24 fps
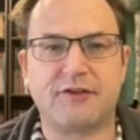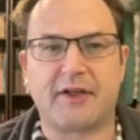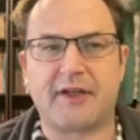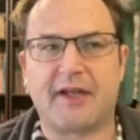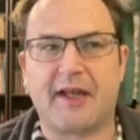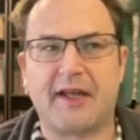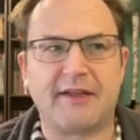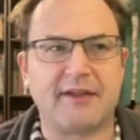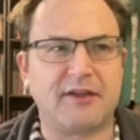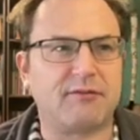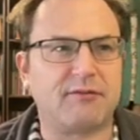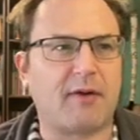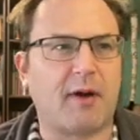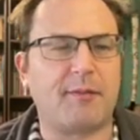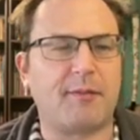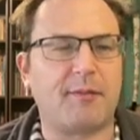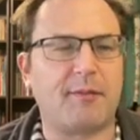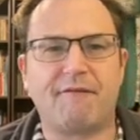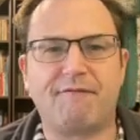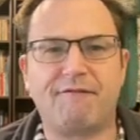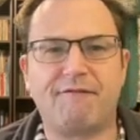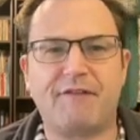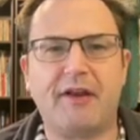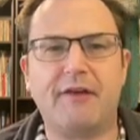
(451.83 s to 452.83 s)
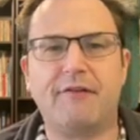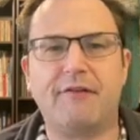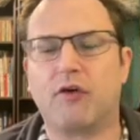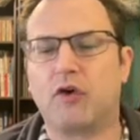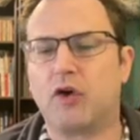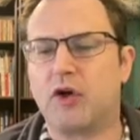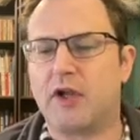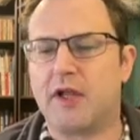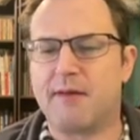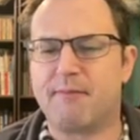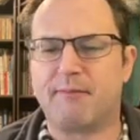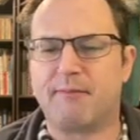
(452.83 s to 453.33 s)
Again, this might be a
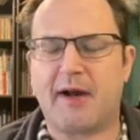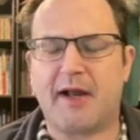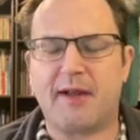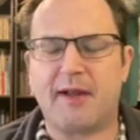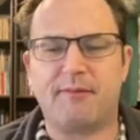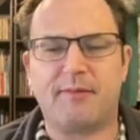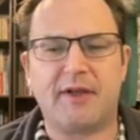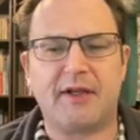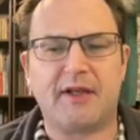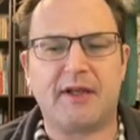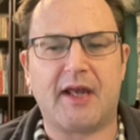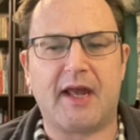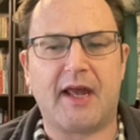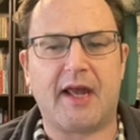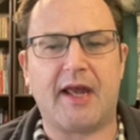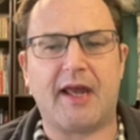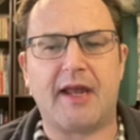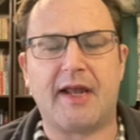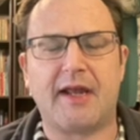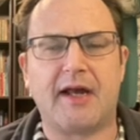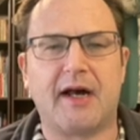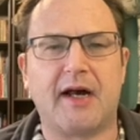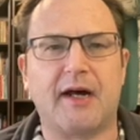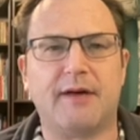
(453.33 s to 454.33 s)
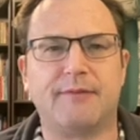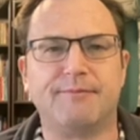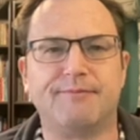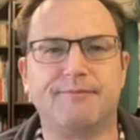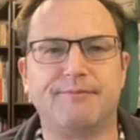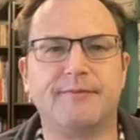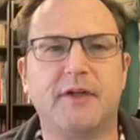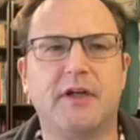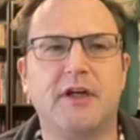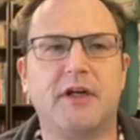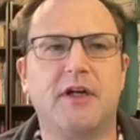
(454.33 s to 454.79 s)
fever. It might be a um,